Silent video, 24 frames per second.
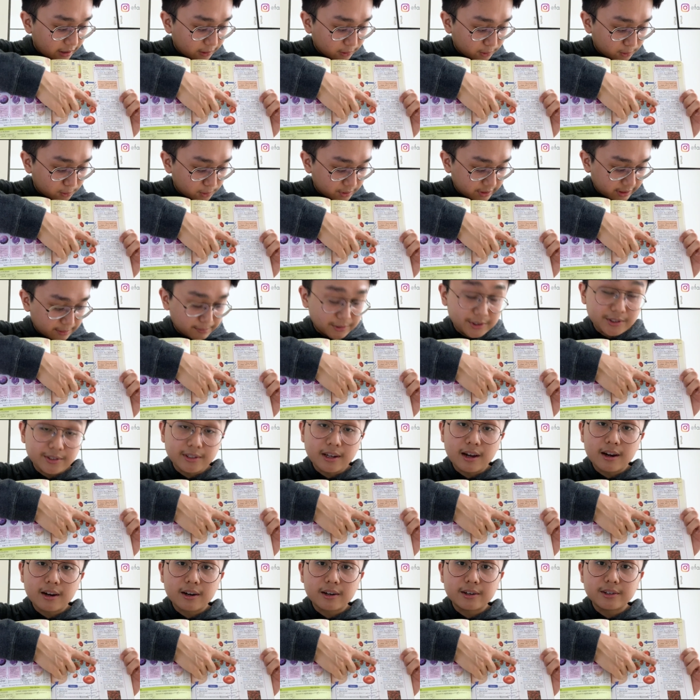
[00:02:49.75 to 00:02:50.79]
I'll do some
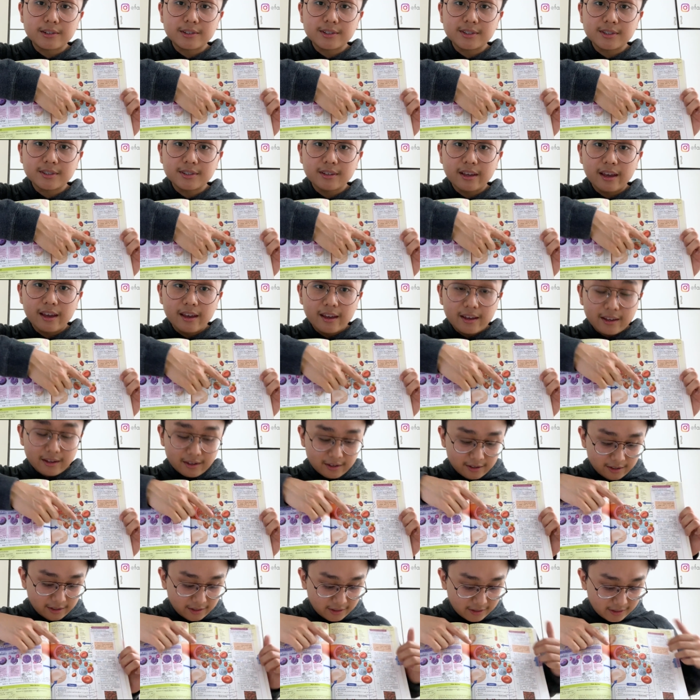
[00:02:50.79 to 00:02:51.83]
stars
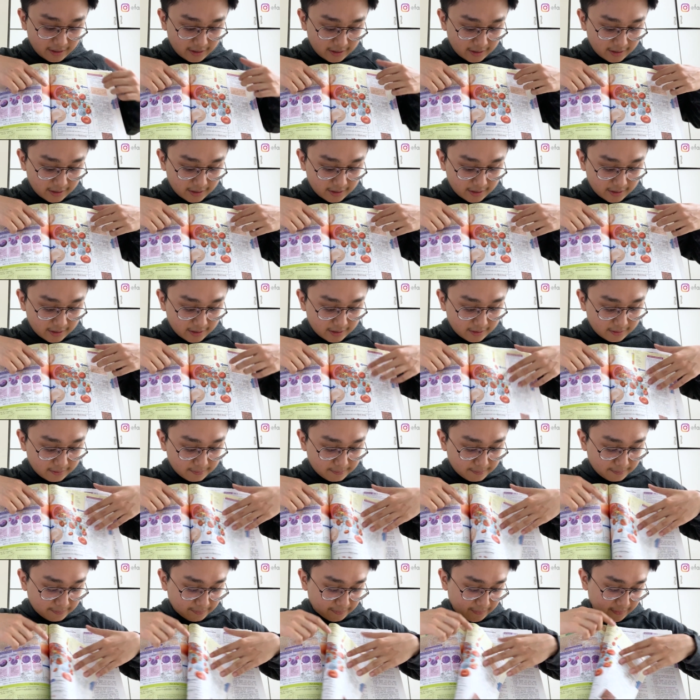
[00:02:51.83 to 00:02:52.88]

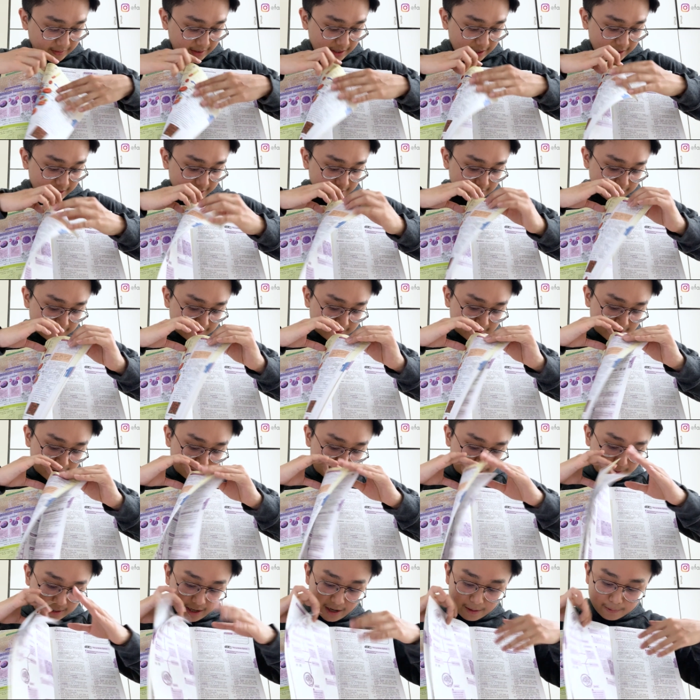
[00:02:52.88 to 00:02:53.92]
and yeah that's
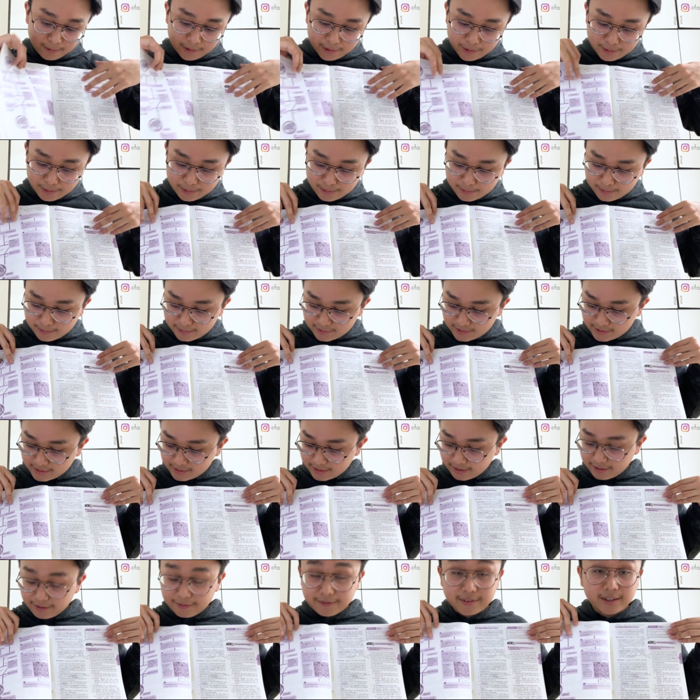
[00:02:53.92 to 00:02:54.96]
just what i will do
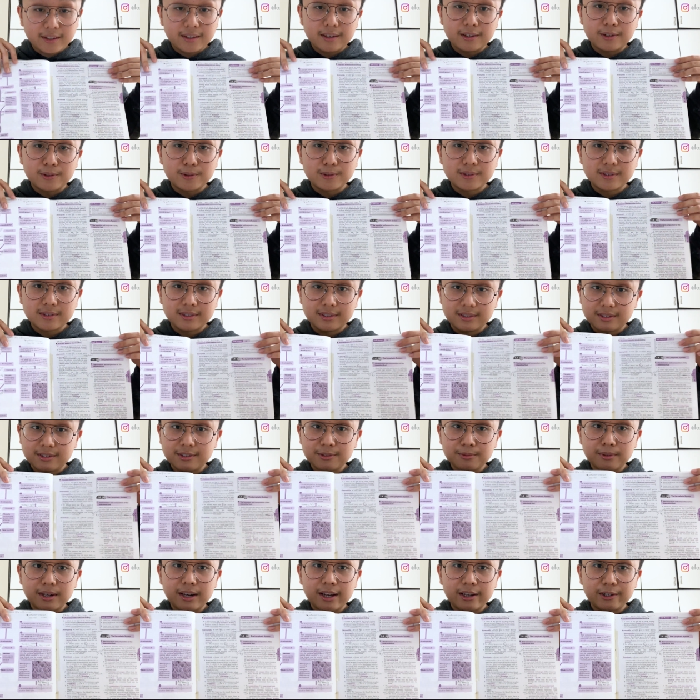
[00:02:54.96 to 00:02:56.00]
instead of taking notes this
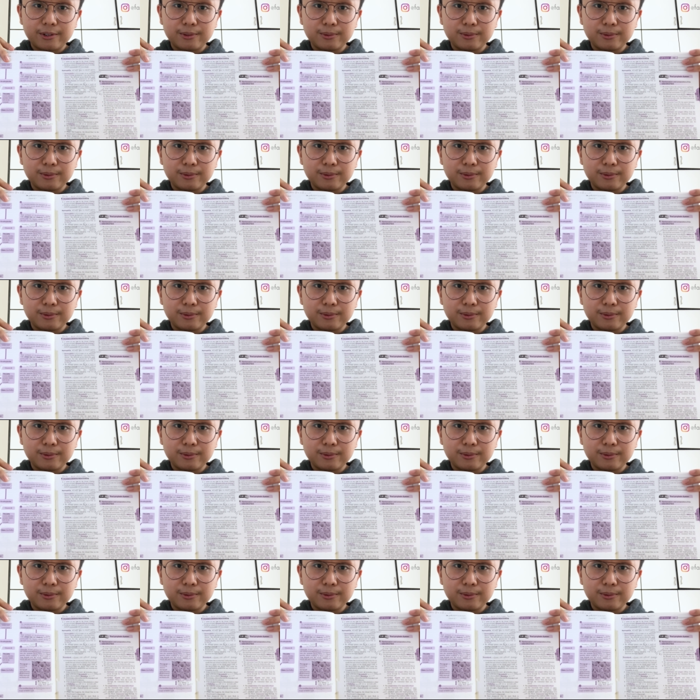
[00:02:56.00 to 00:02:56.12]
is what i